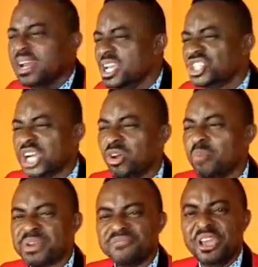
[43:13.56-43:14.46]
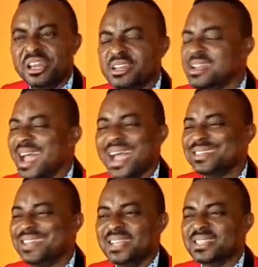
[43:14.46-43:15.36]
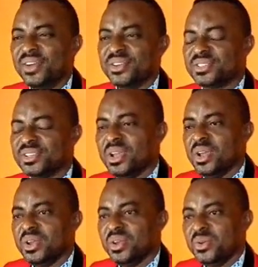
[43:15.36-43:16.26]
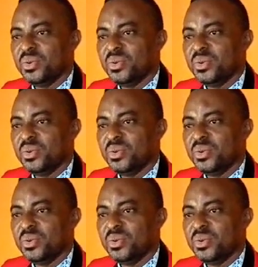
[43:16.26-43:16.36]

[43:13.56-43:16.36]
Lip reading: of hell shall not prevail against us.